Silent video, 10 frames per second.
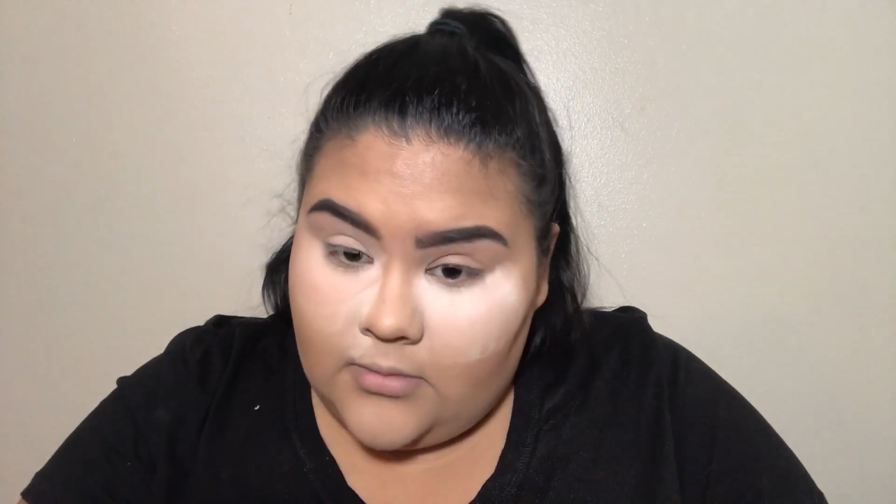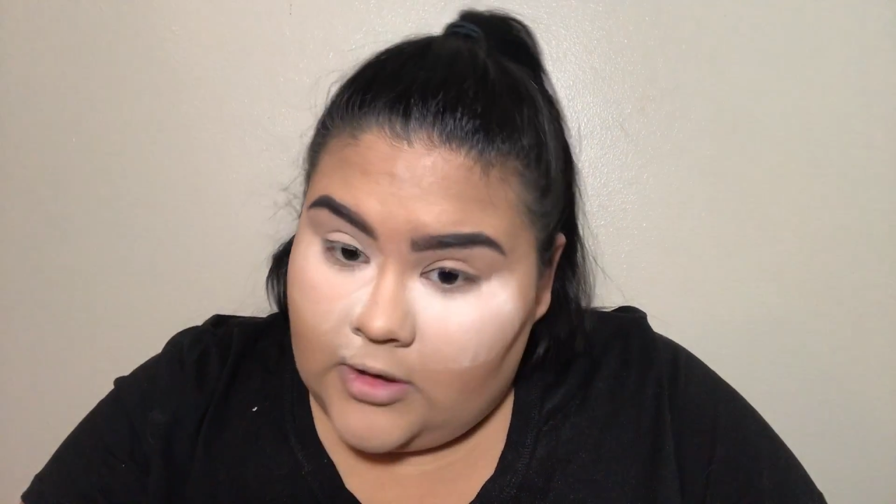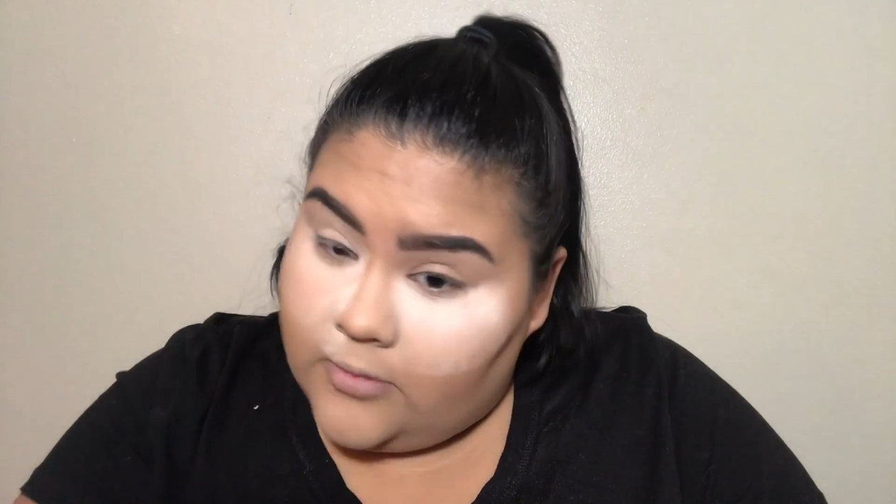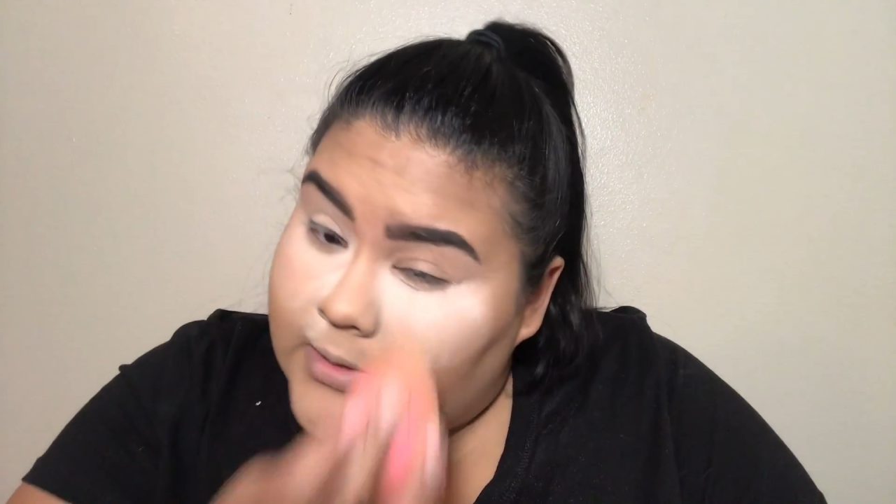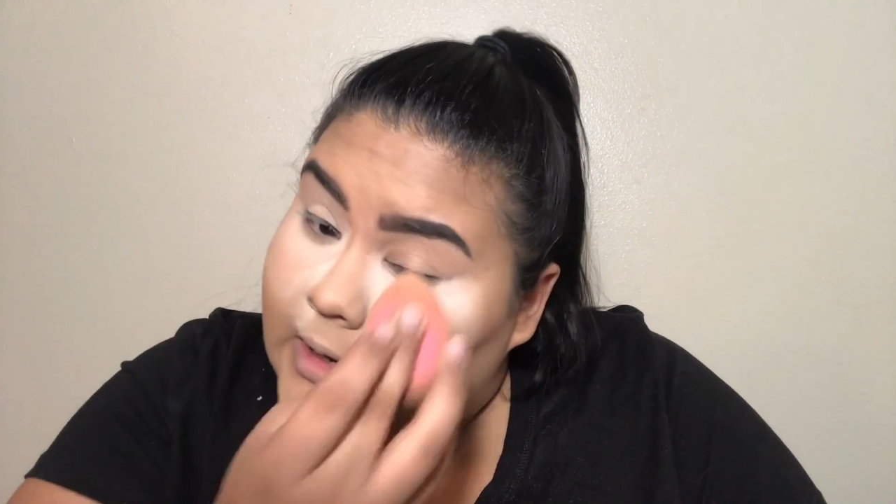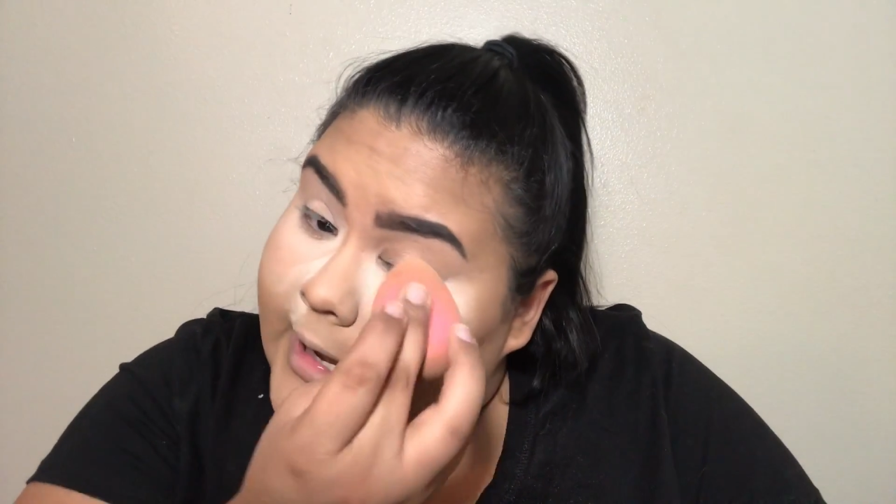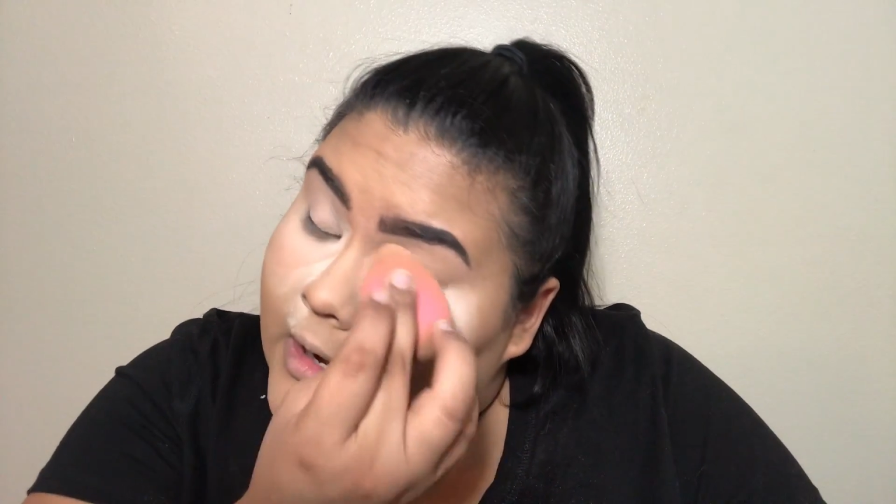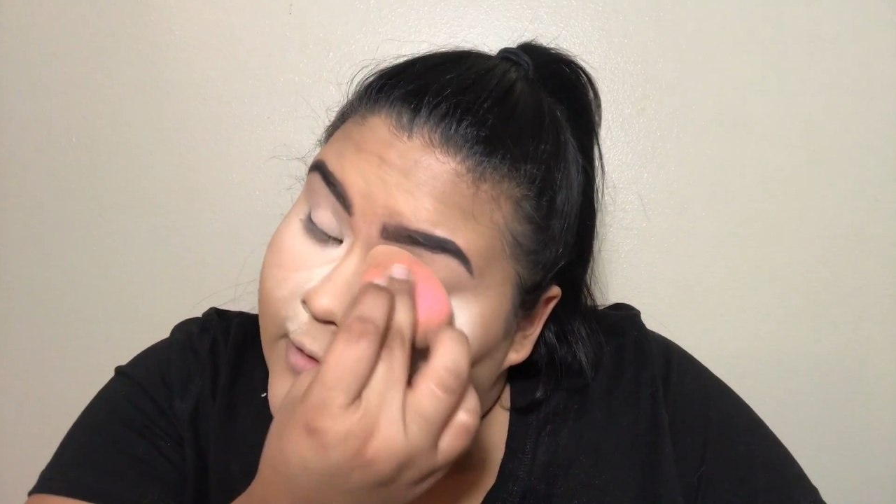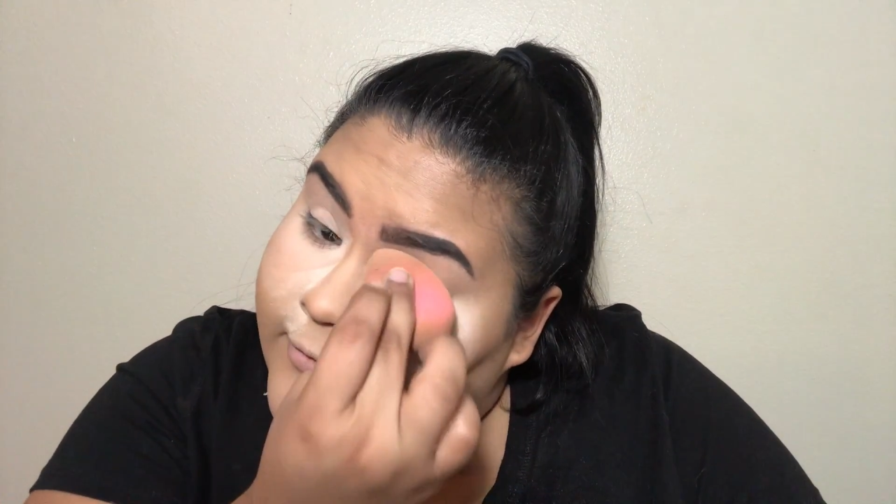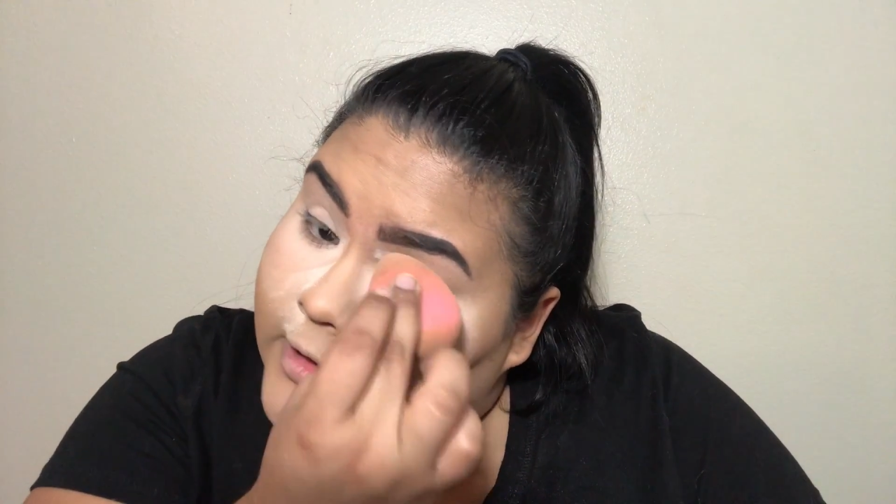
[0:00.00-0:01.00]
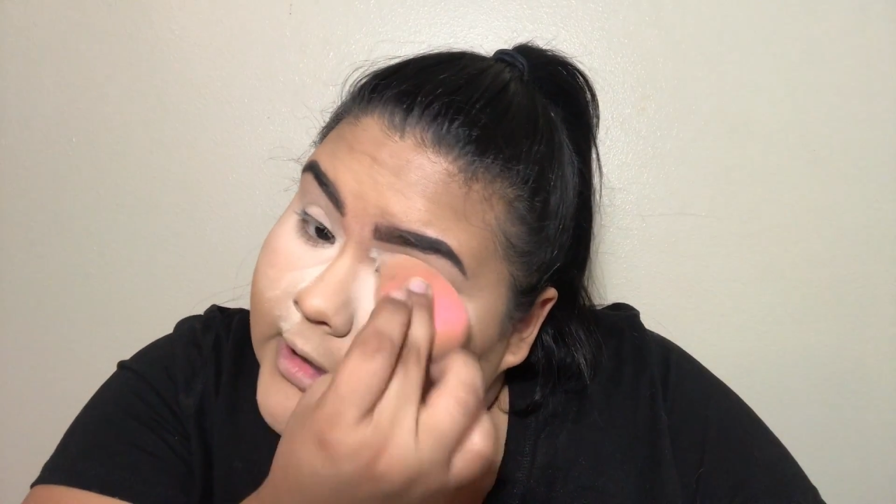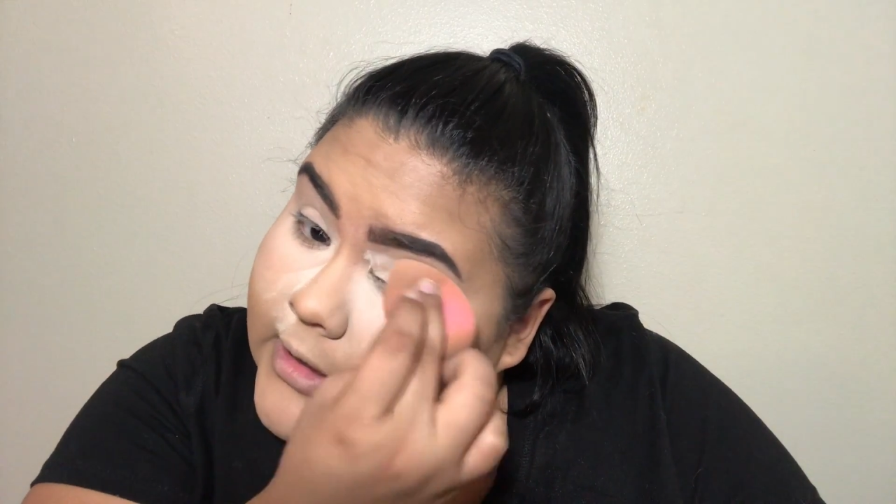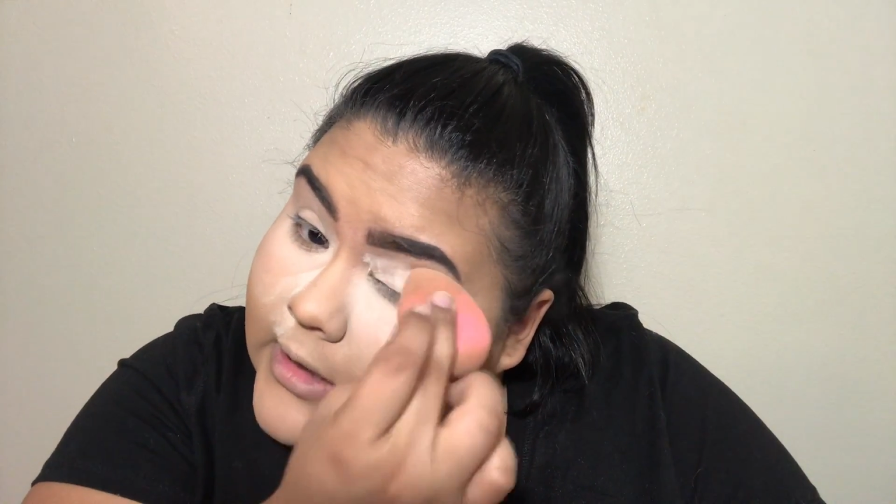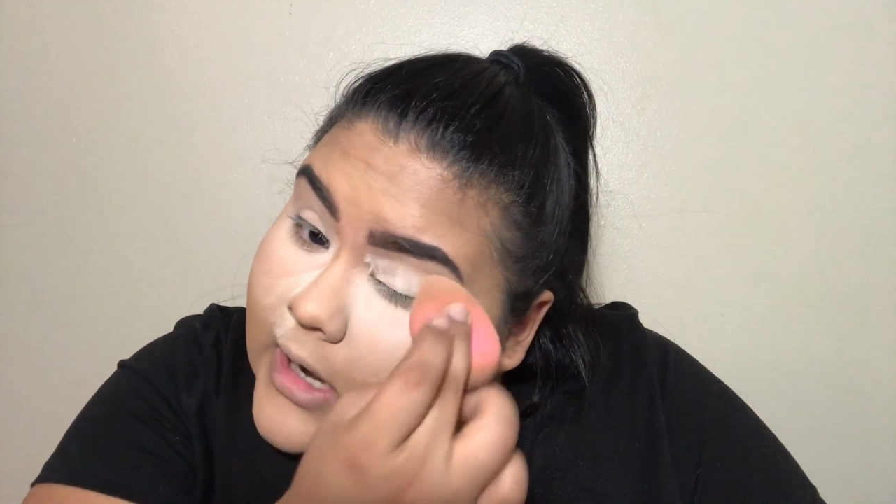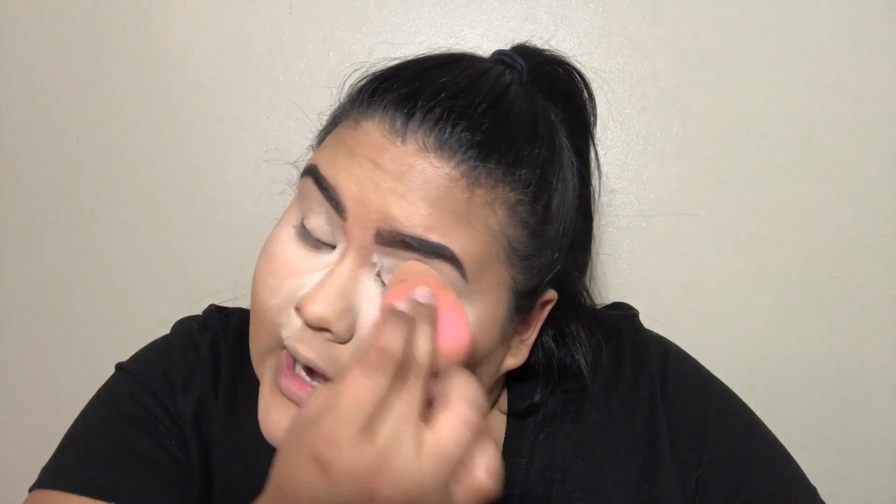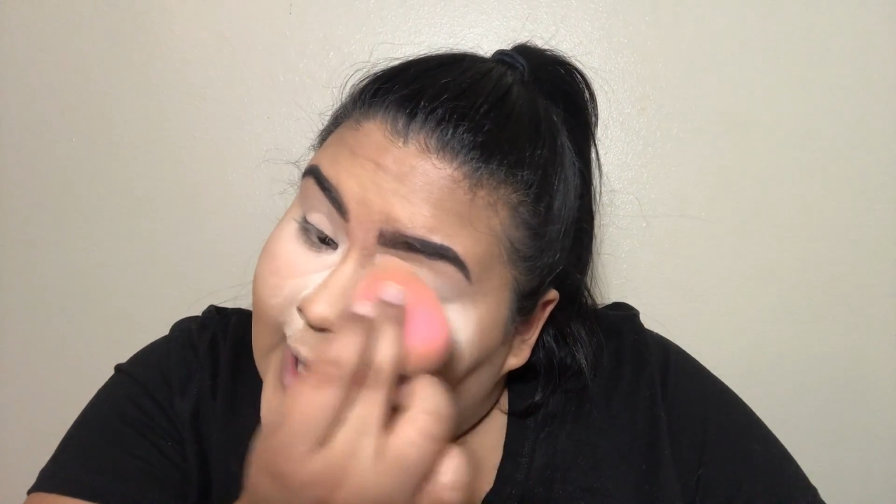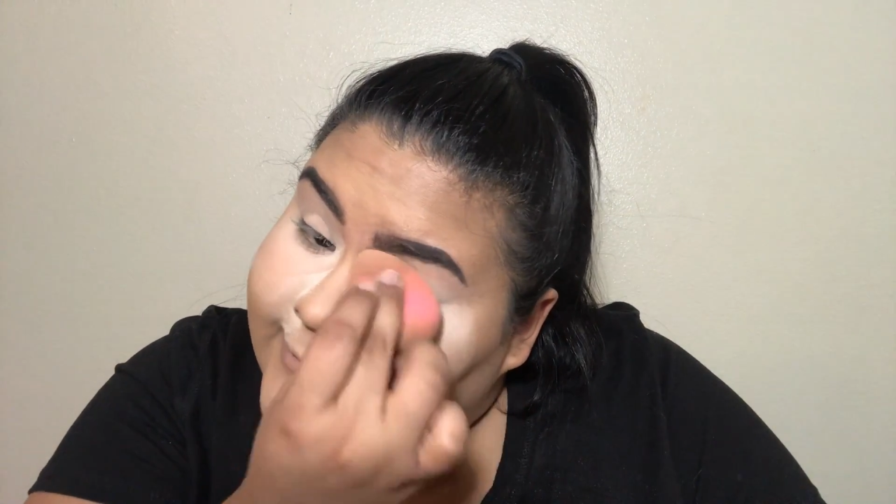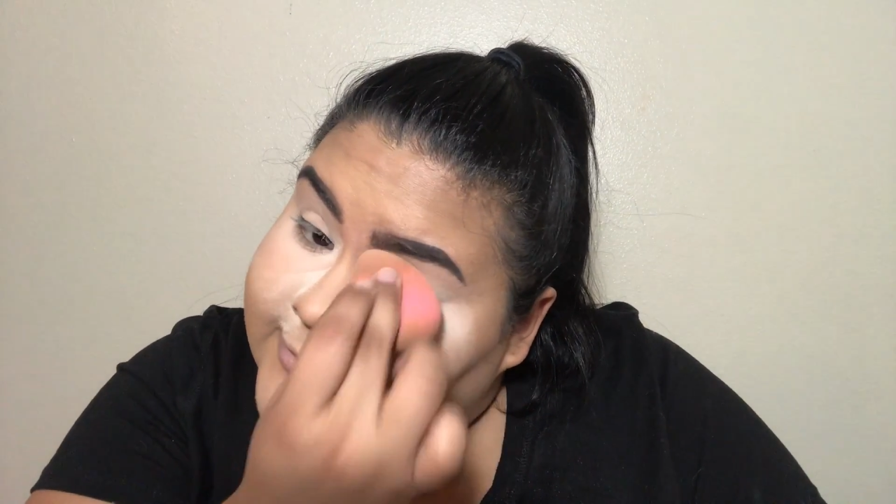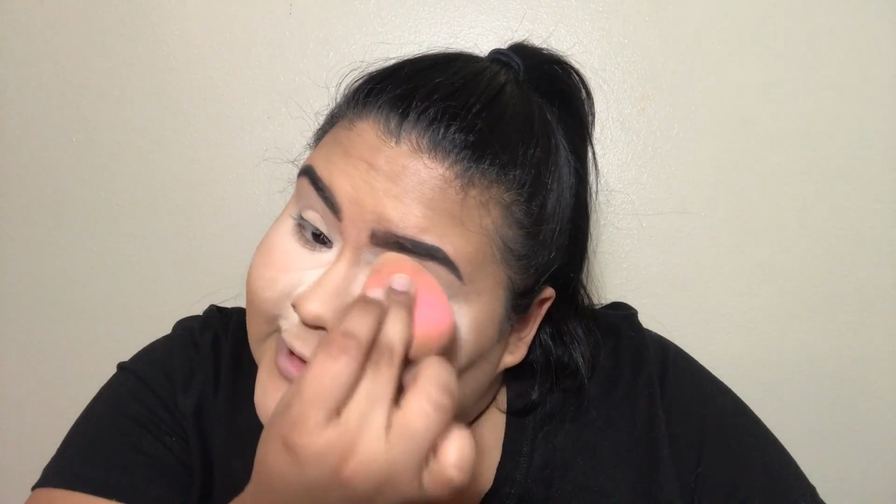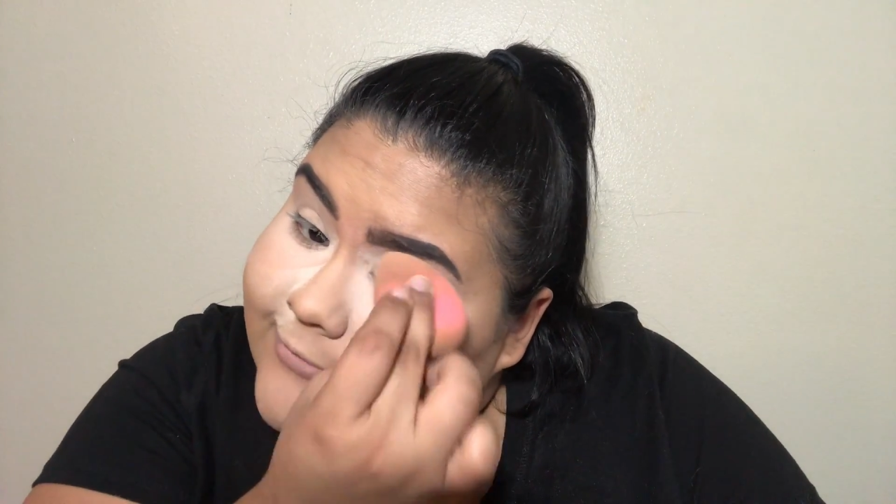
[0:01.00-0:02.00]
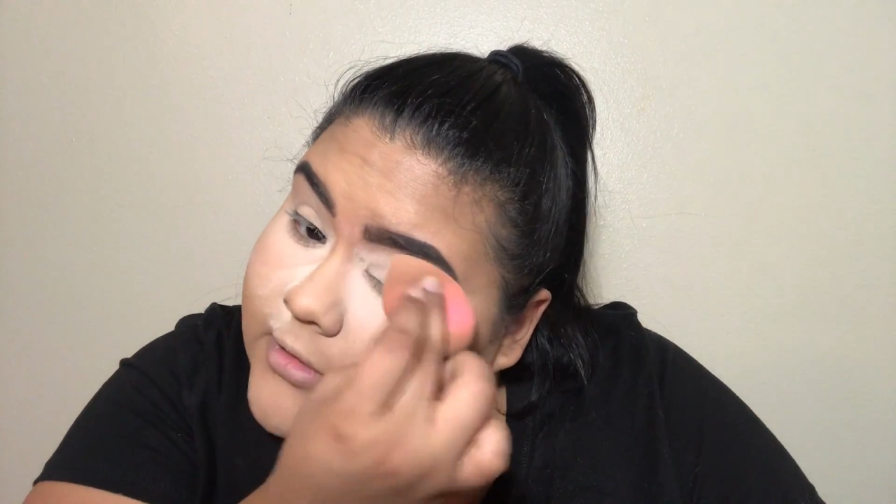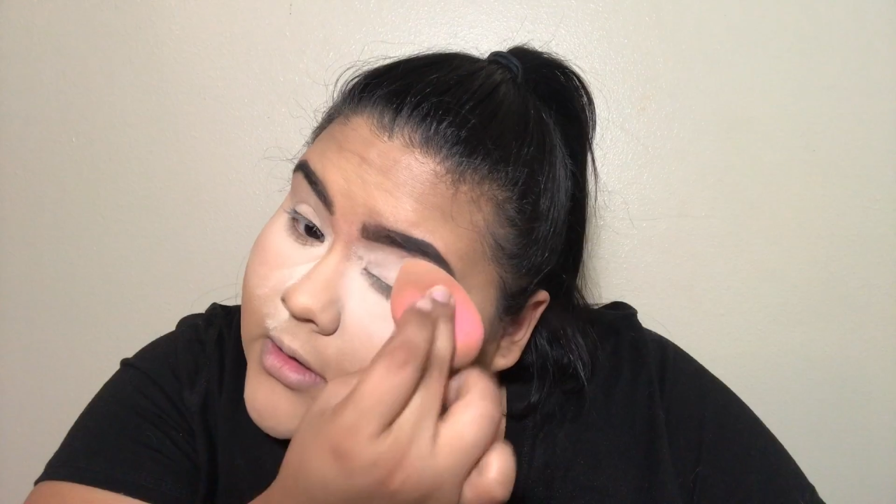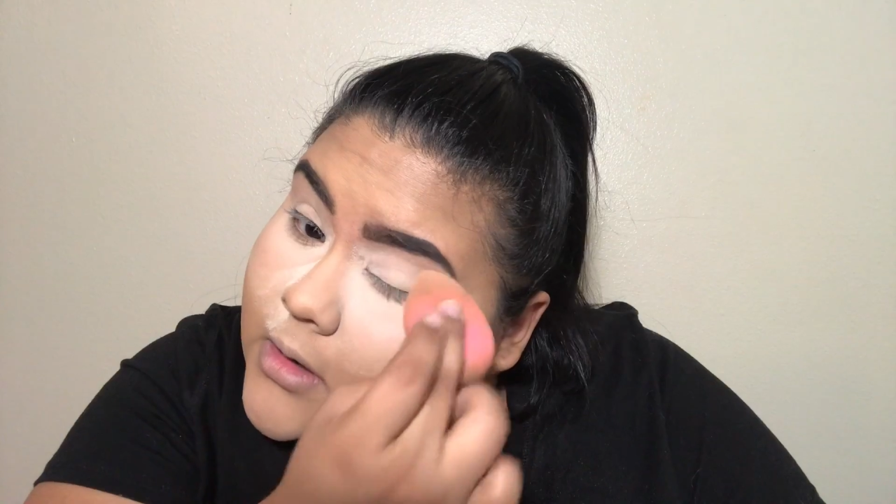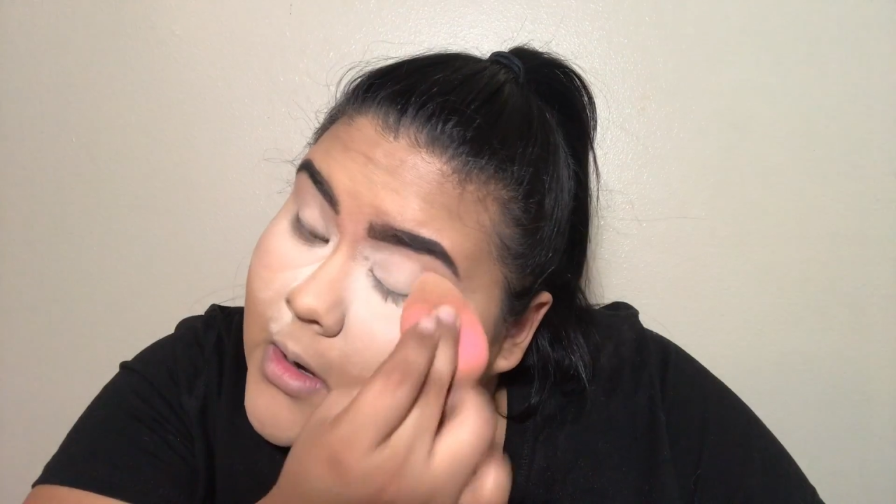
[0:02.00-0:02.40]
it'll be like a fucking lifesaver.